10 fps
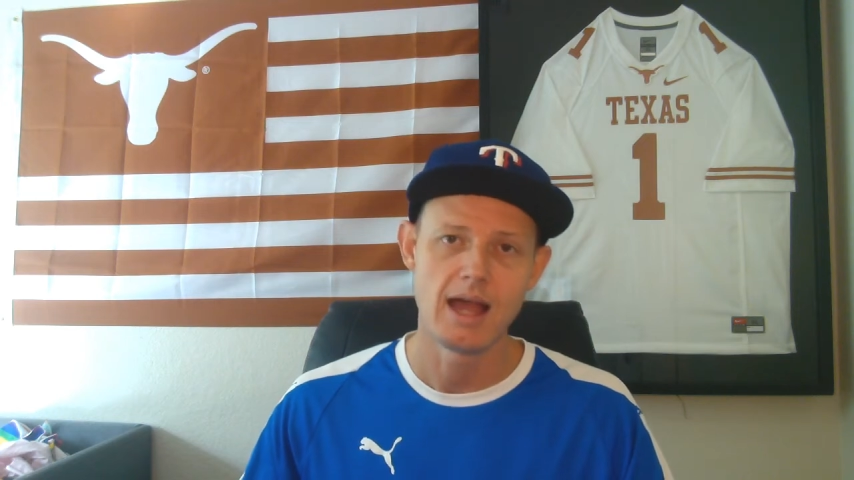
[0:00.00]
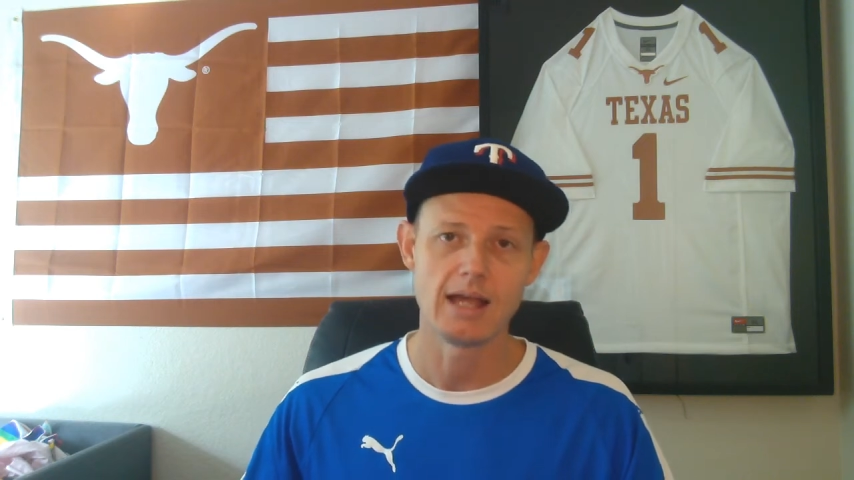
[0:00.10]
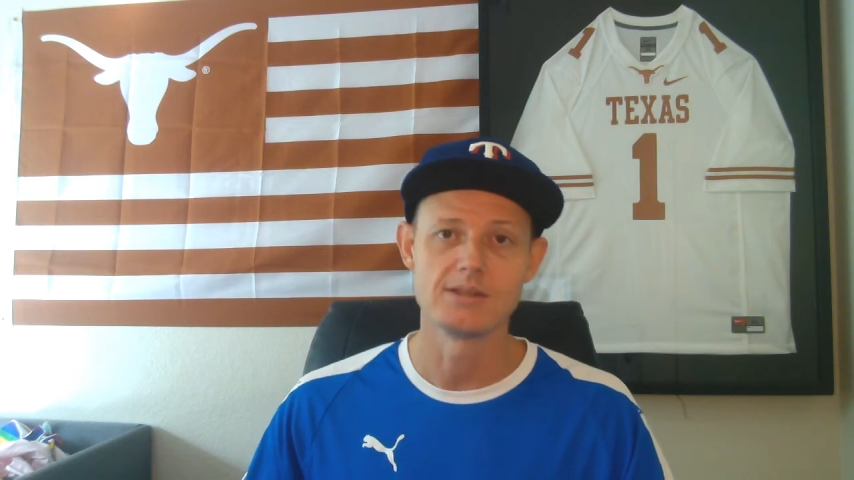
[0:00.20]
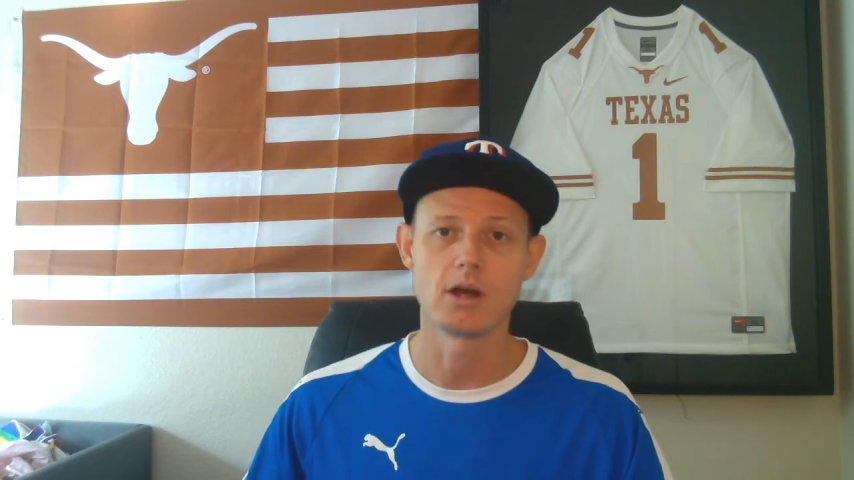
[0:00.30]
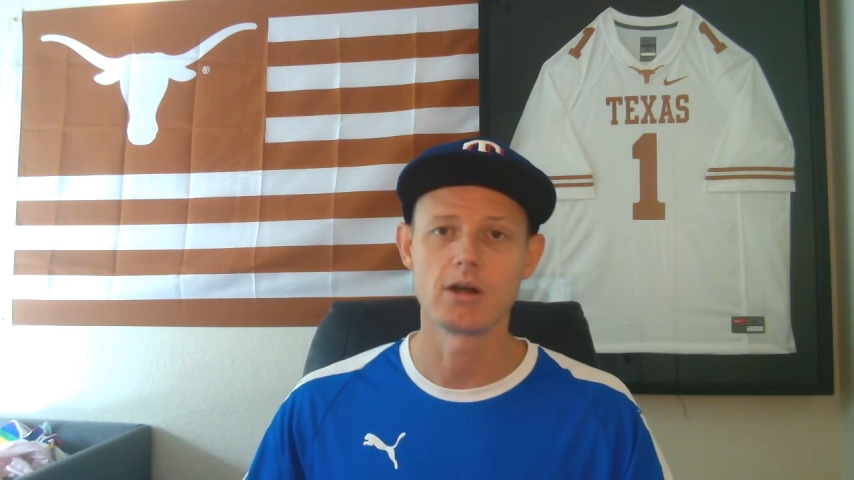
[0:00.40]

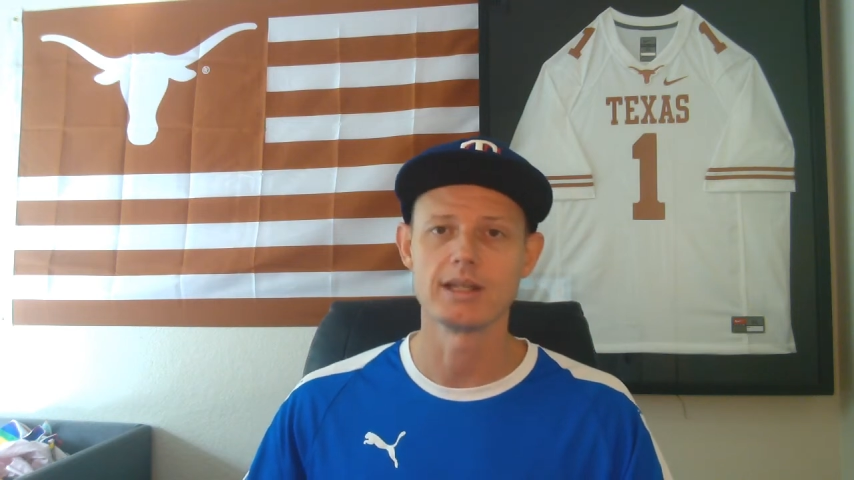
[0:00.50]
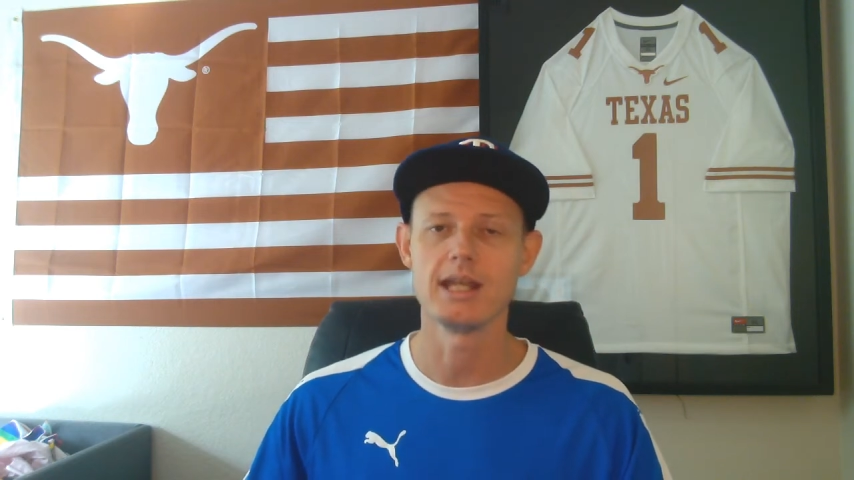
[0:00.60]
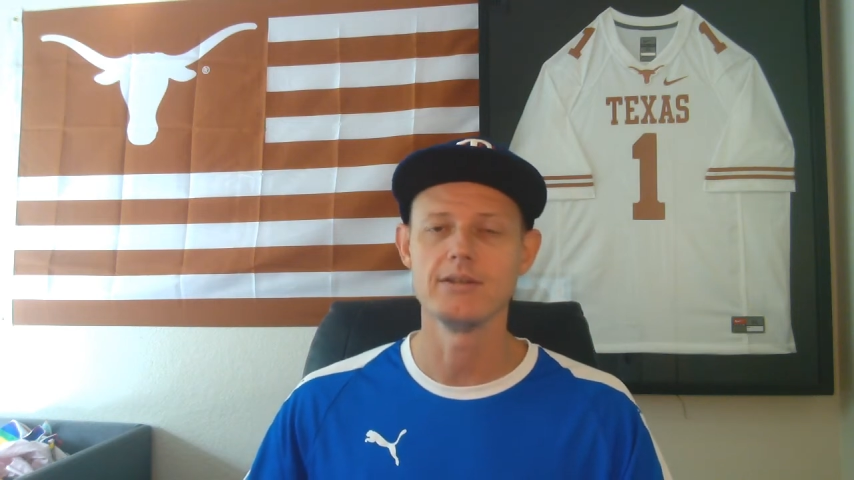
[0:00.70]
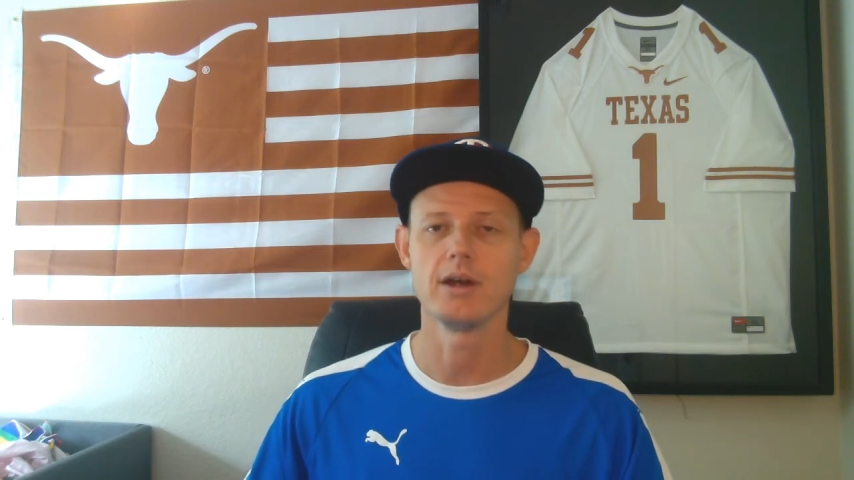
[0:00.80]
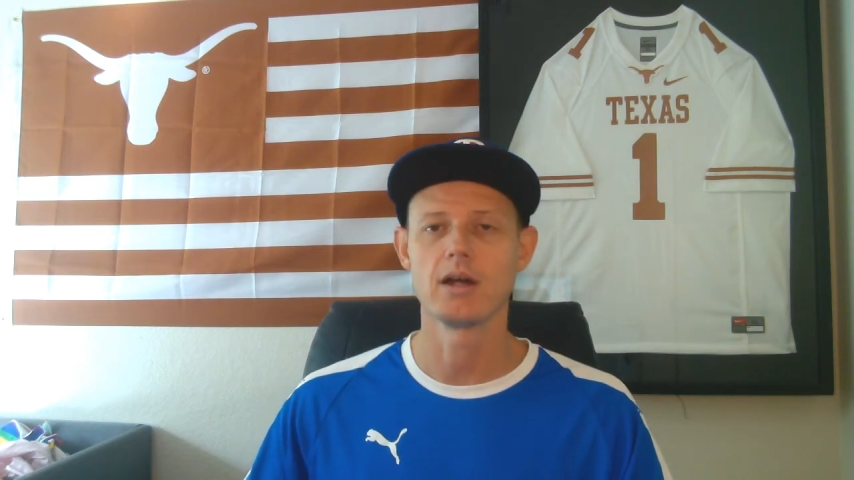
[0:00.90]
has already
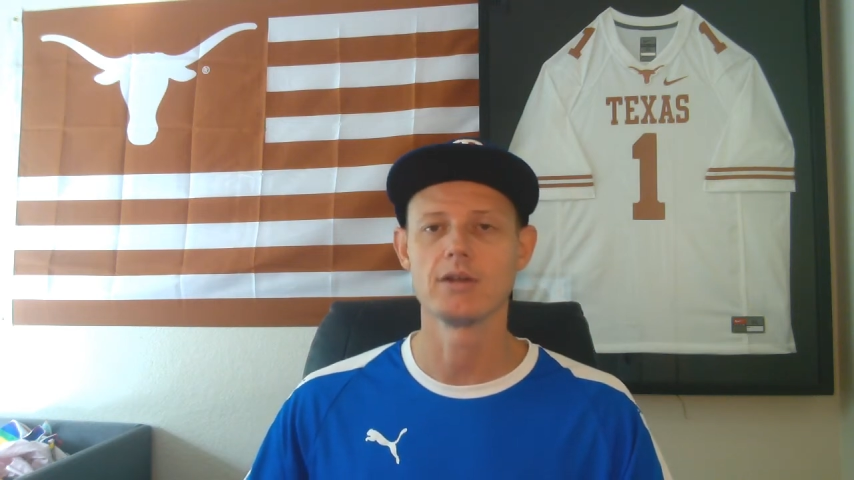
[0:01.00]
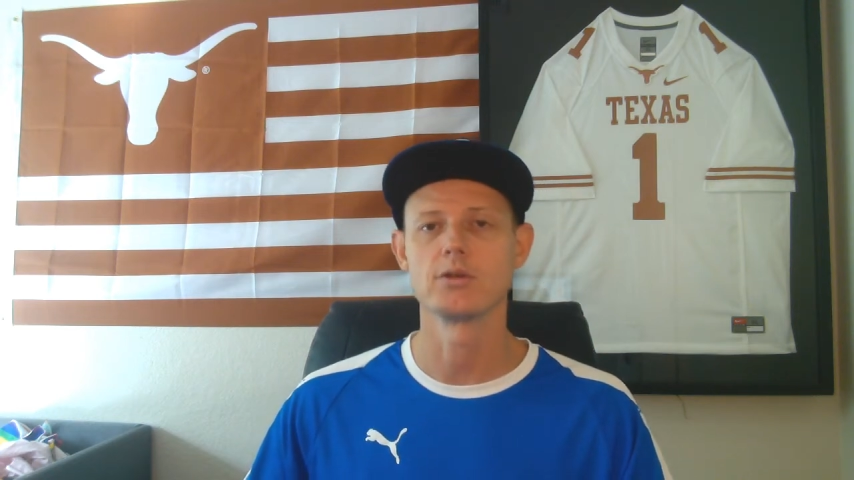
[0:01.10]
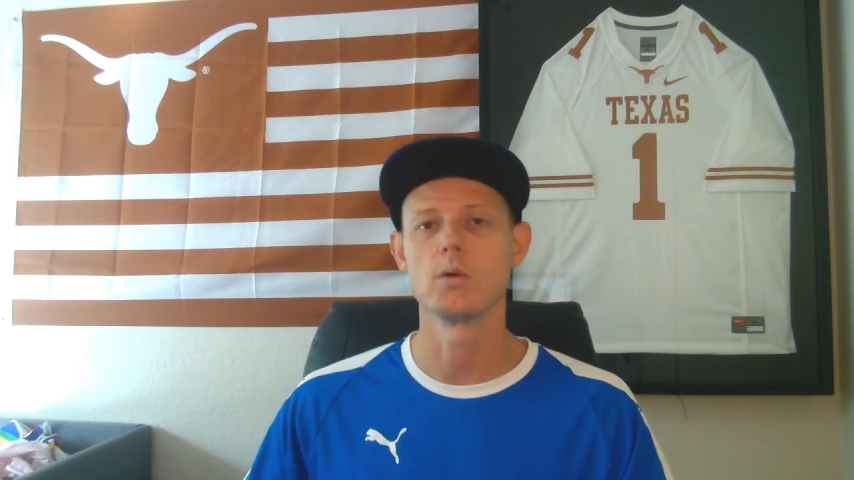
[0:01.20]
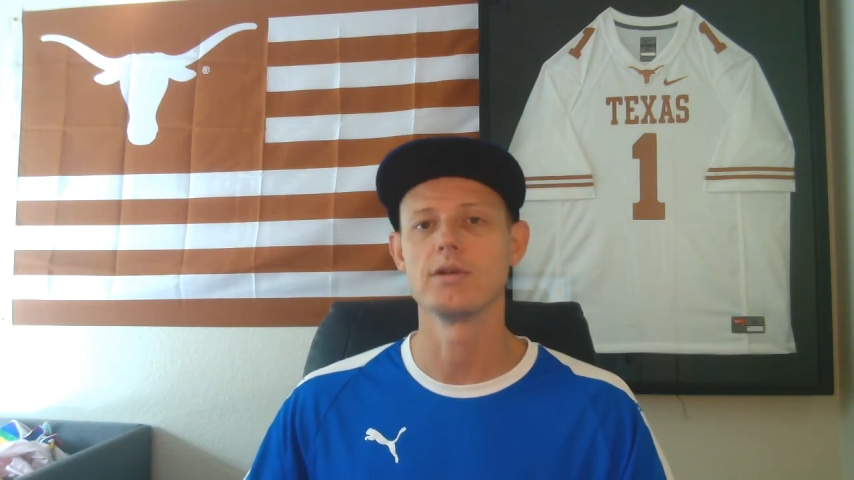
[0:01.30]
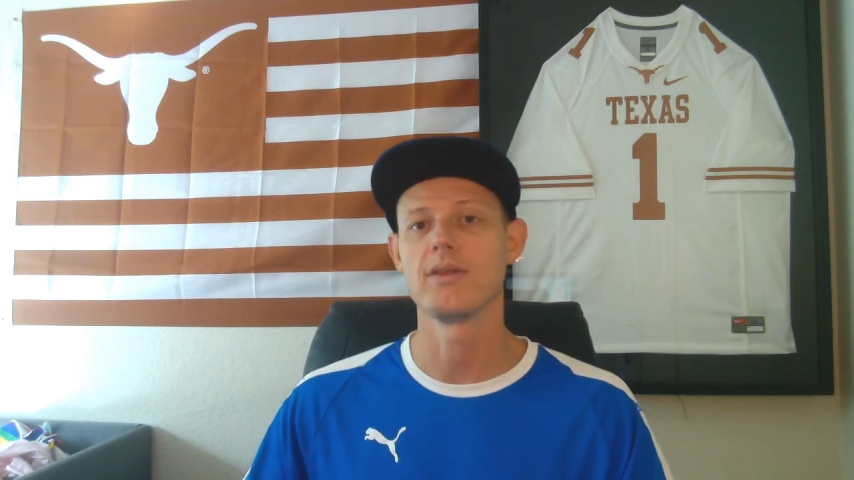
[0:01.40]
hinted on
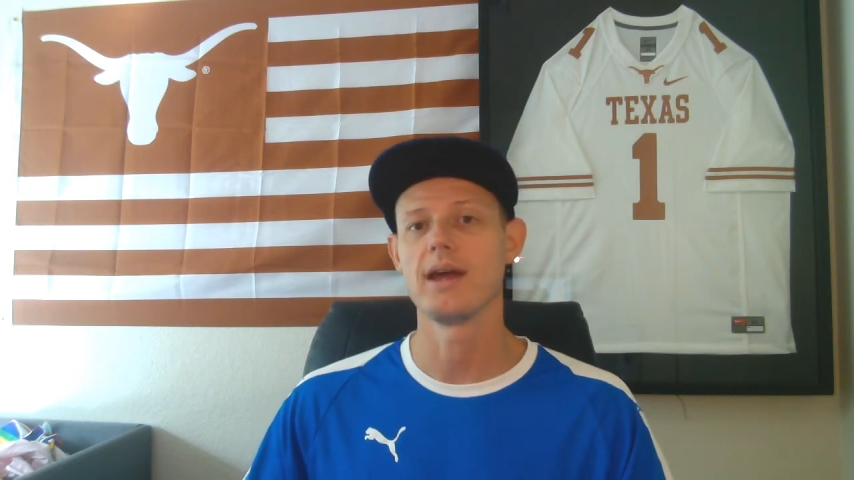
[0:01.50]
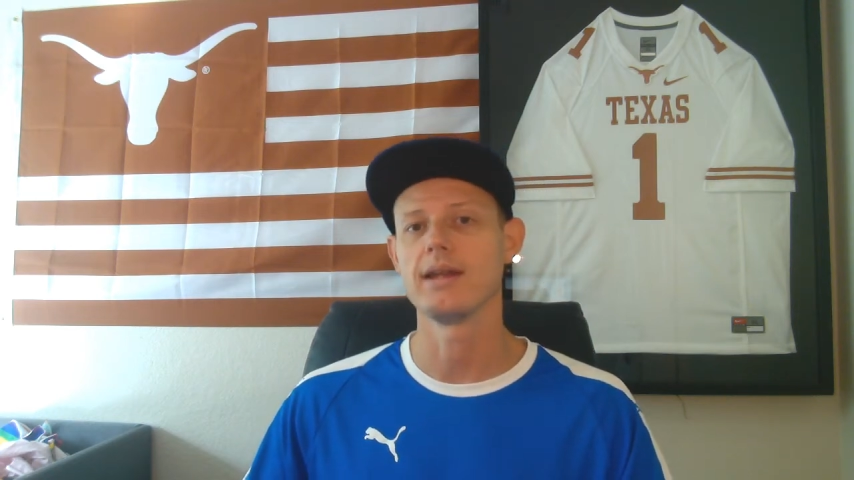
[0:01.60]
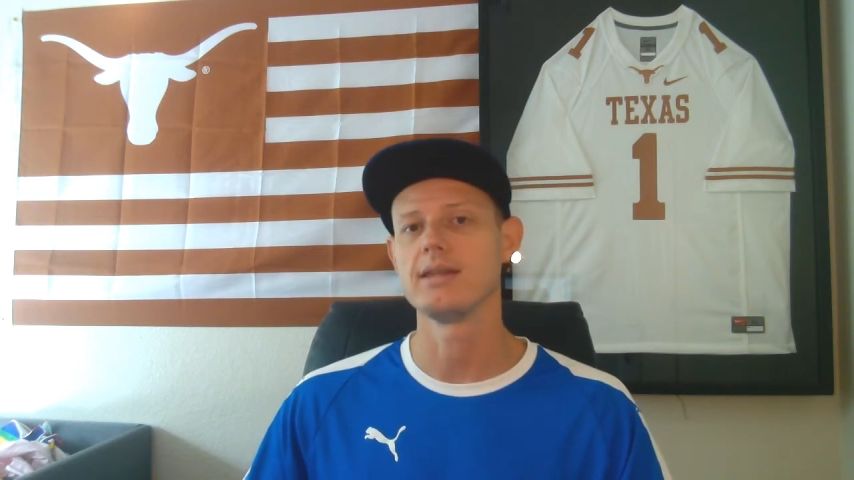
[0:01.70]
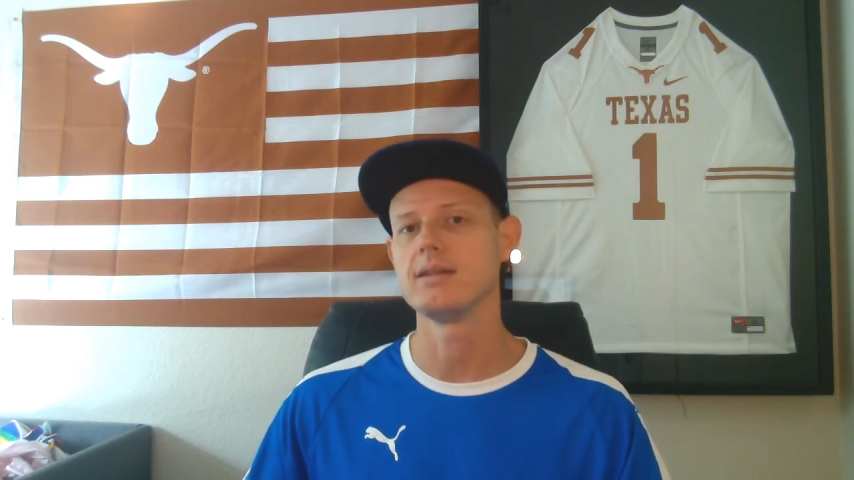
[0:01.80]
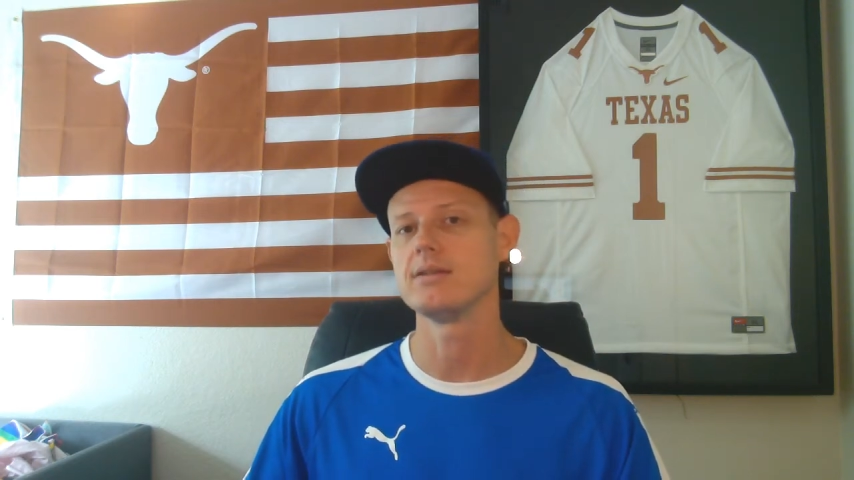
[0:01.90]
Twitter that
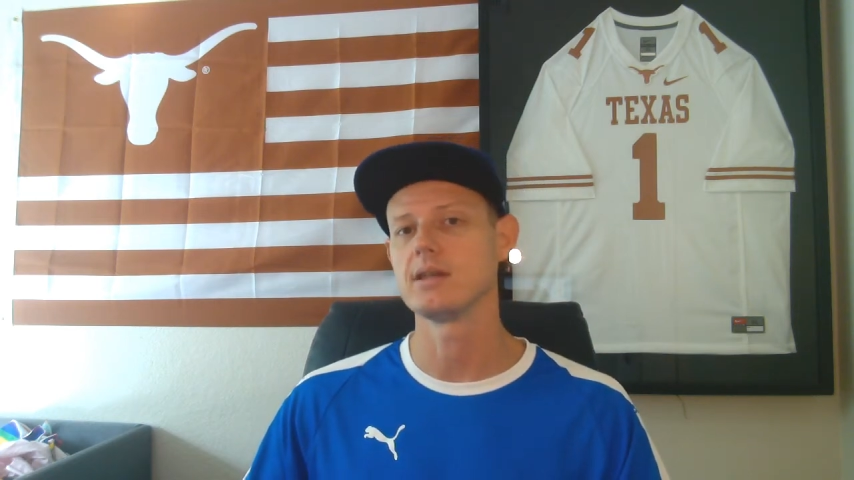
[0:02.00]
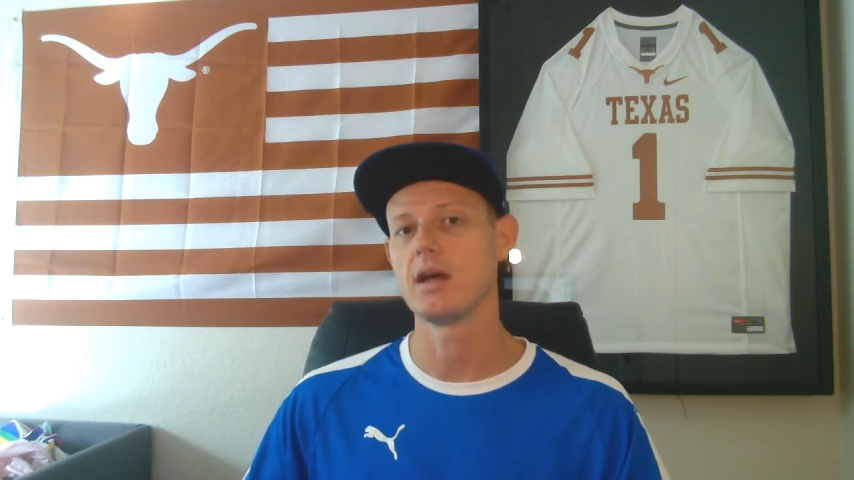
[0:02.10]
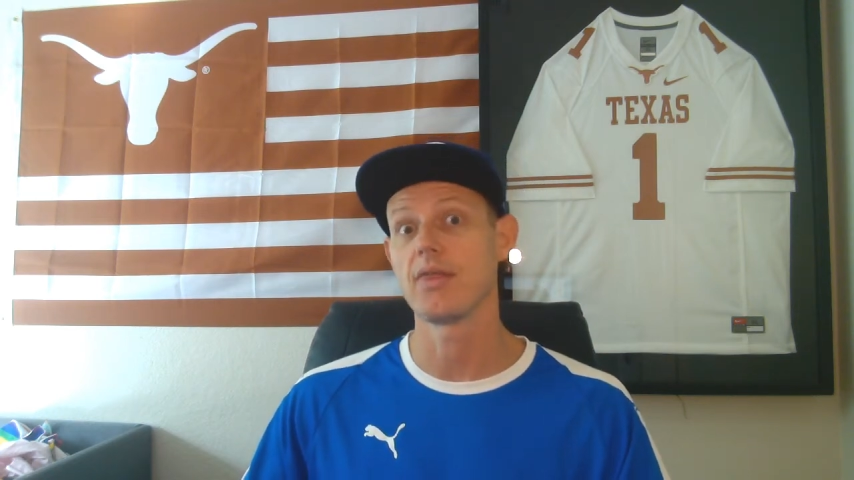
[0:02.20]
he's